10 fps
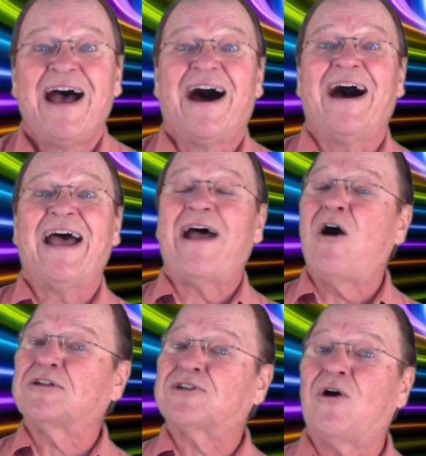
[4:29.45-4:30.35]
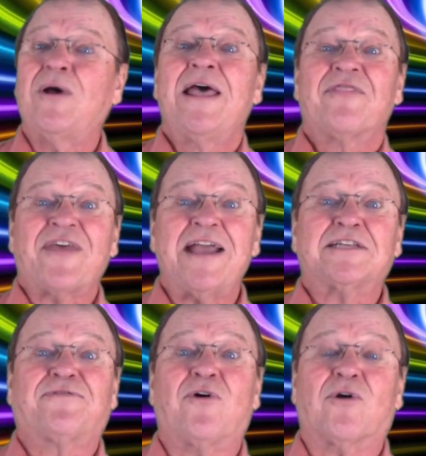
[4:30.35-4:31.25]
Also,
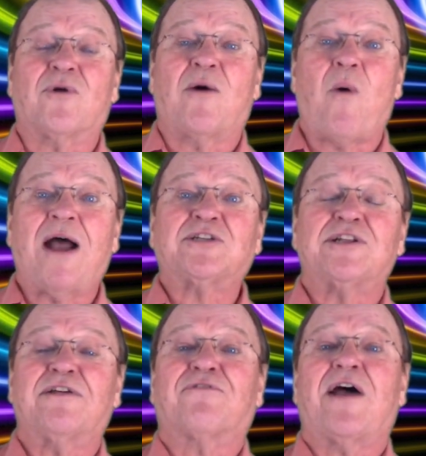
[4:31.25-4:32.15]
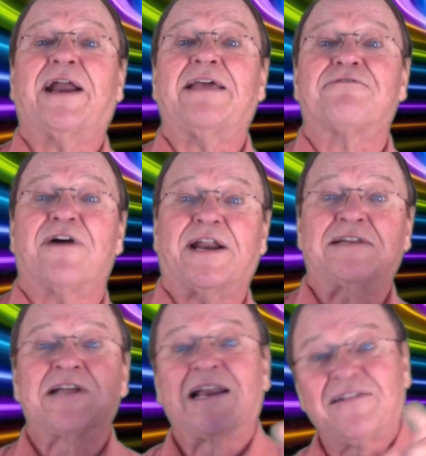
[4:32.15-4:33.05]
thanks for watching the Friday Funnies.